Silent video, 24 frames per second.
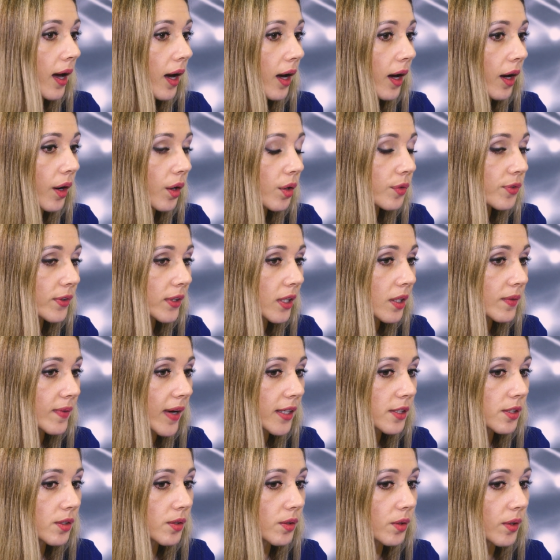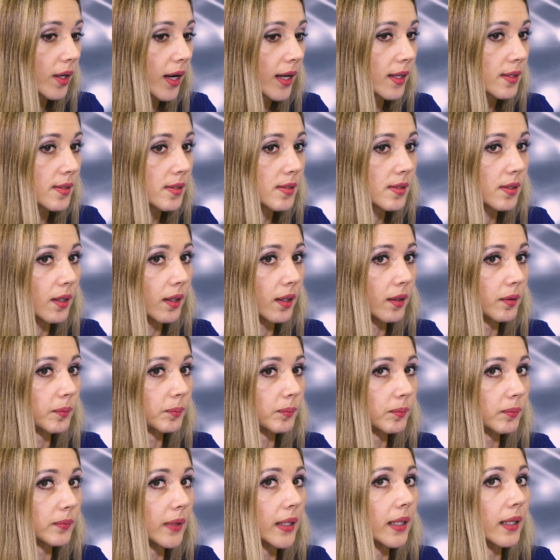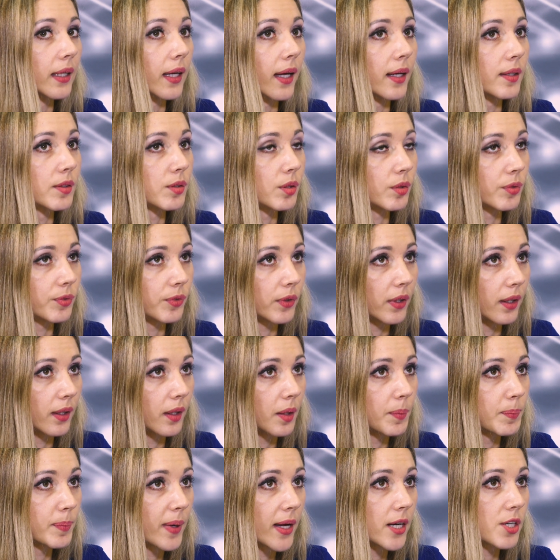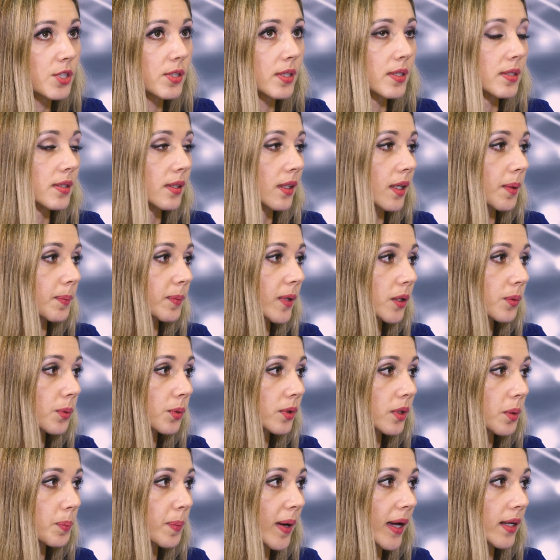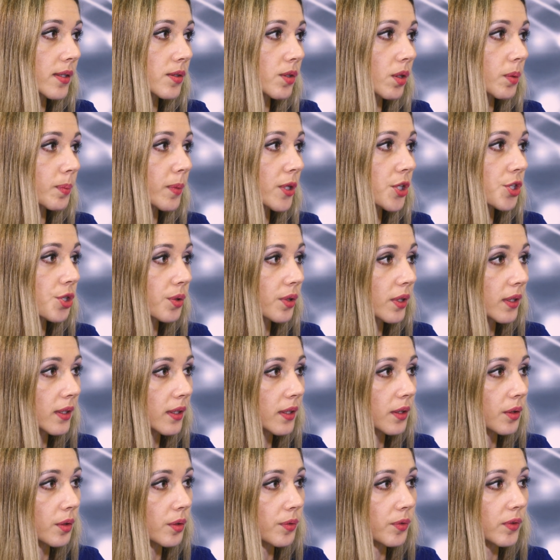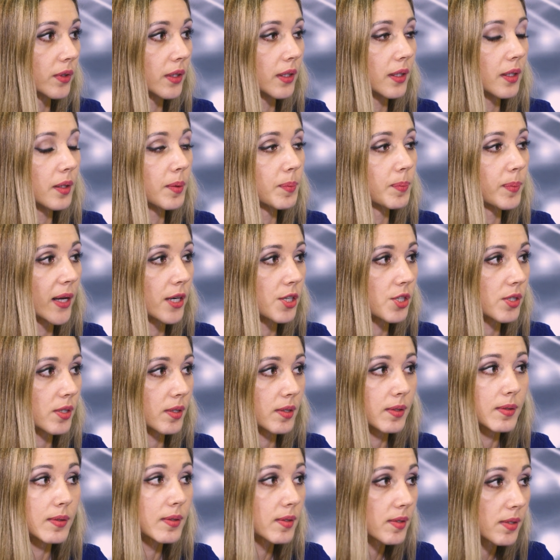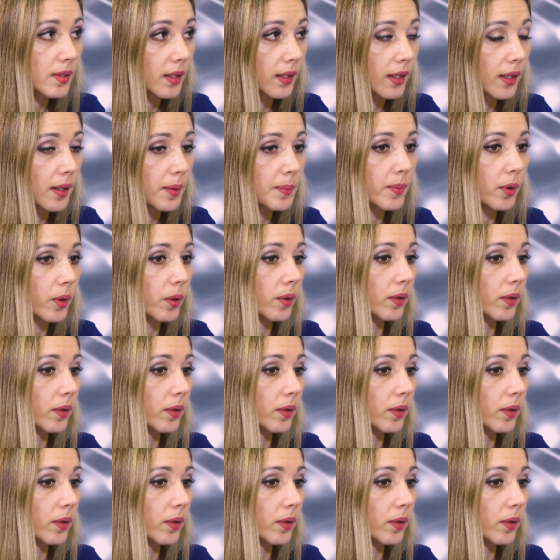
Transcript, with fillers: of an investor. Hence, in case of a pension scheme, that would depend on maturity of the pension scheme,